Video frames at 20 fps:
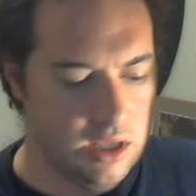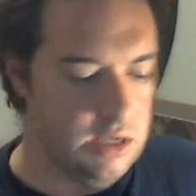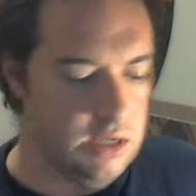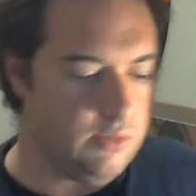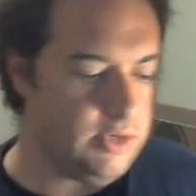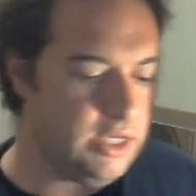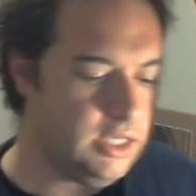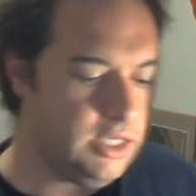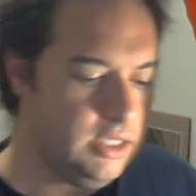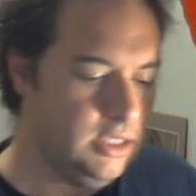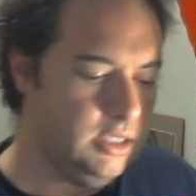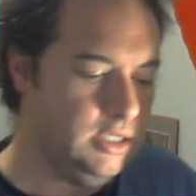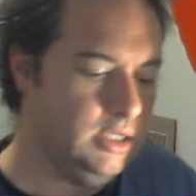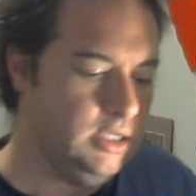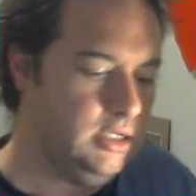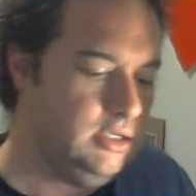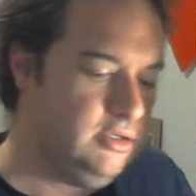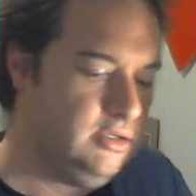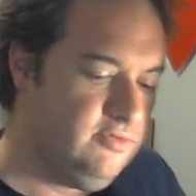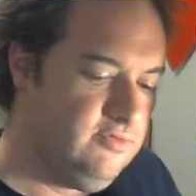Anyway,
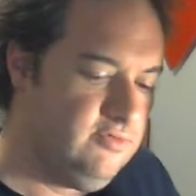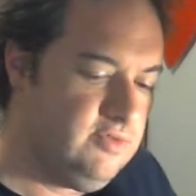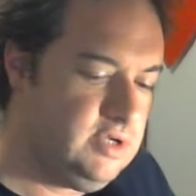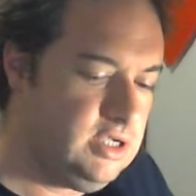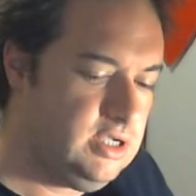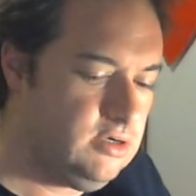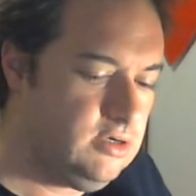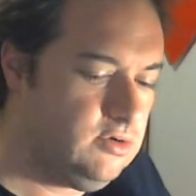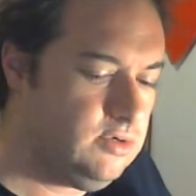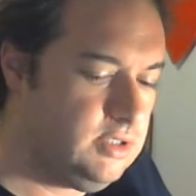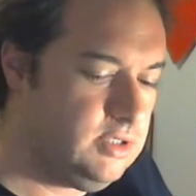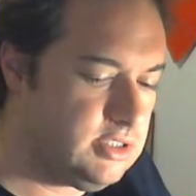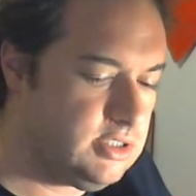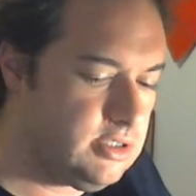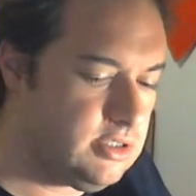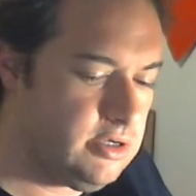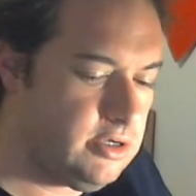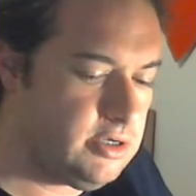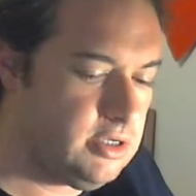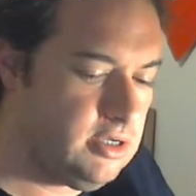the video is
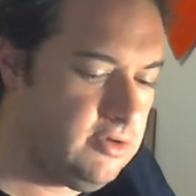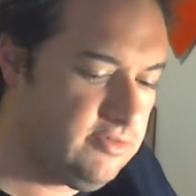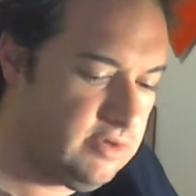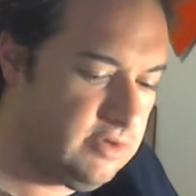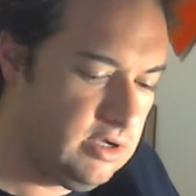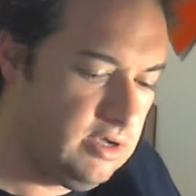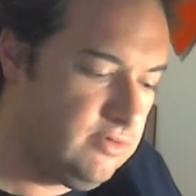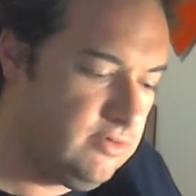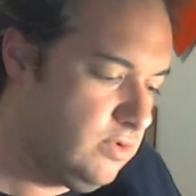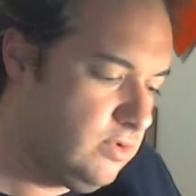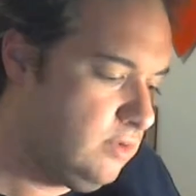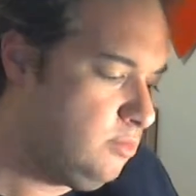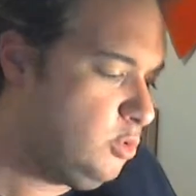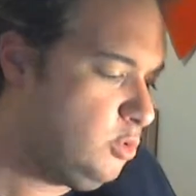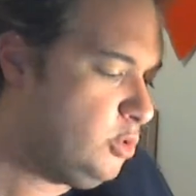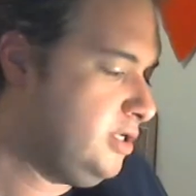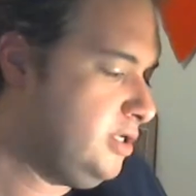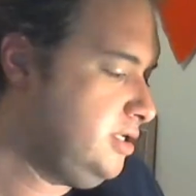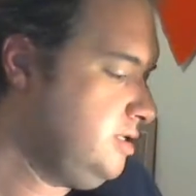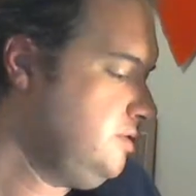long enough, and I have one
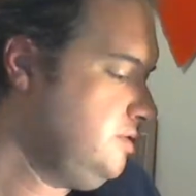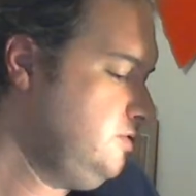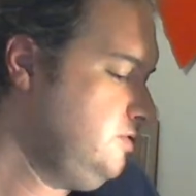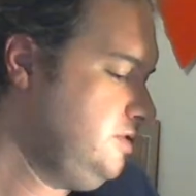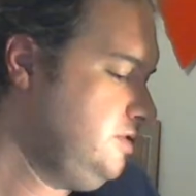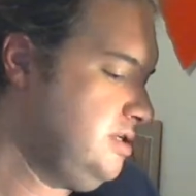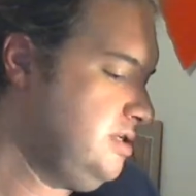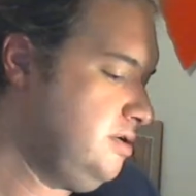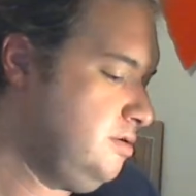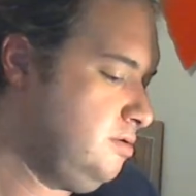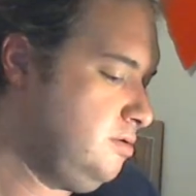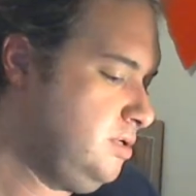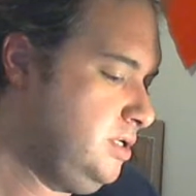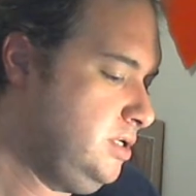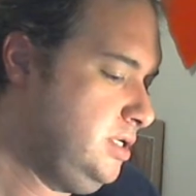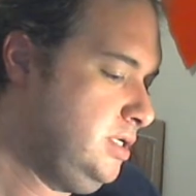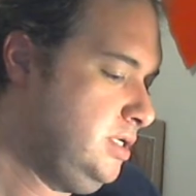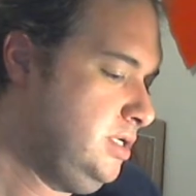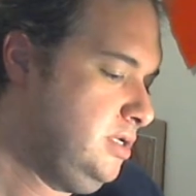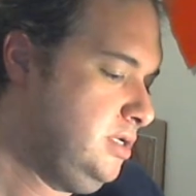more to do, so
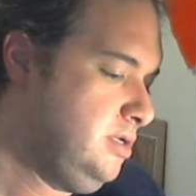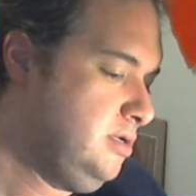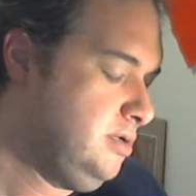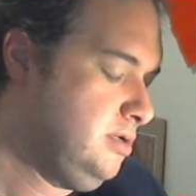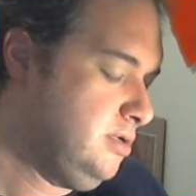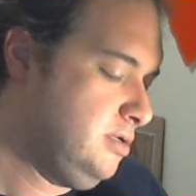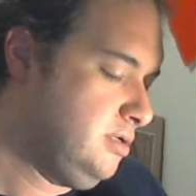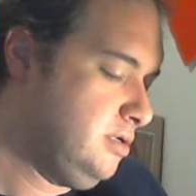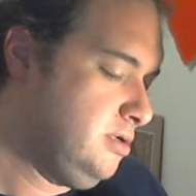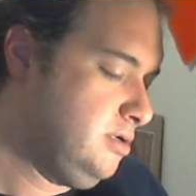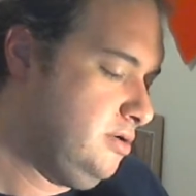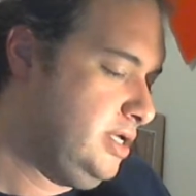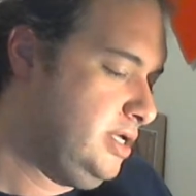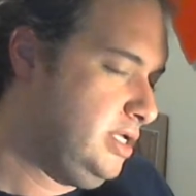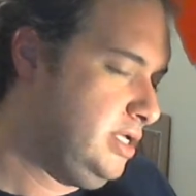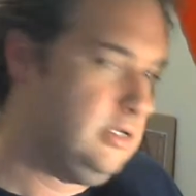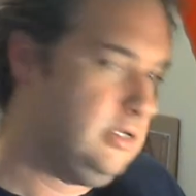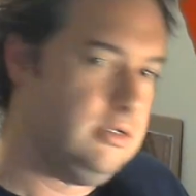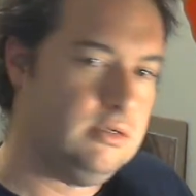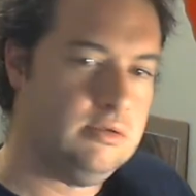I'm going to go
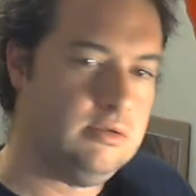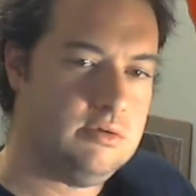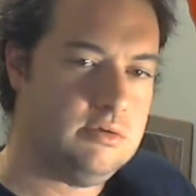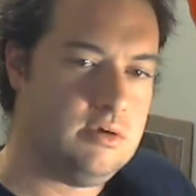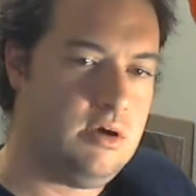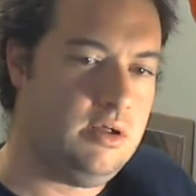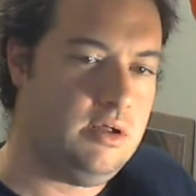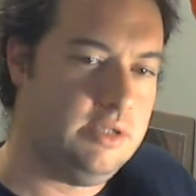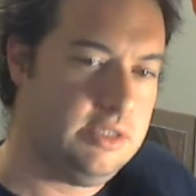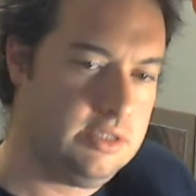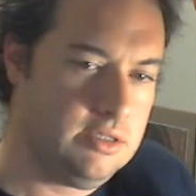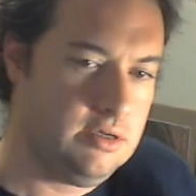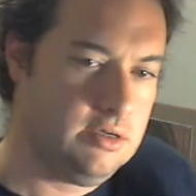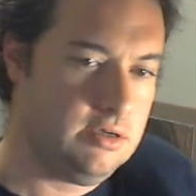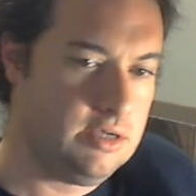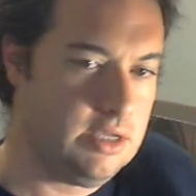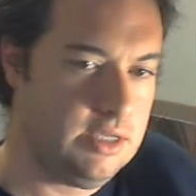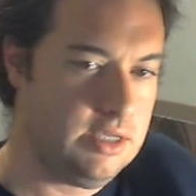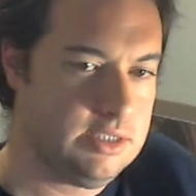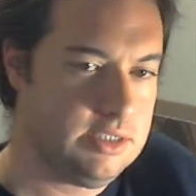ahead and call it
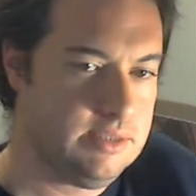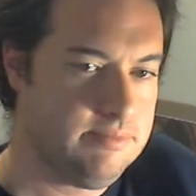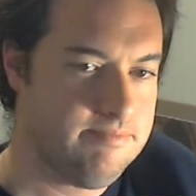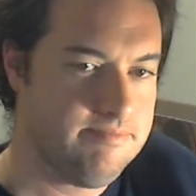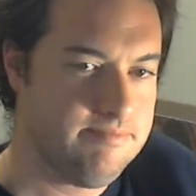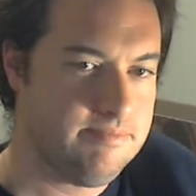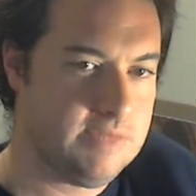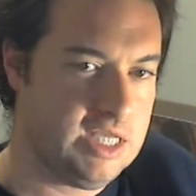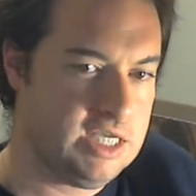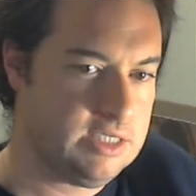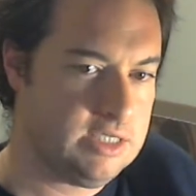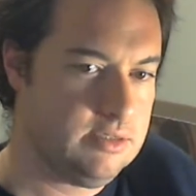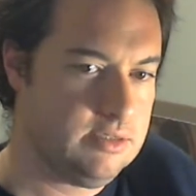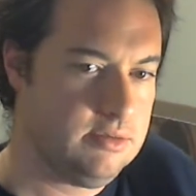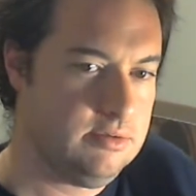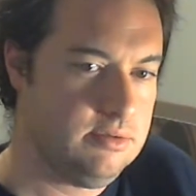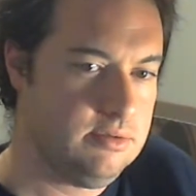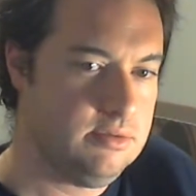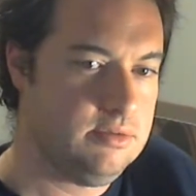there, guys. Thanks.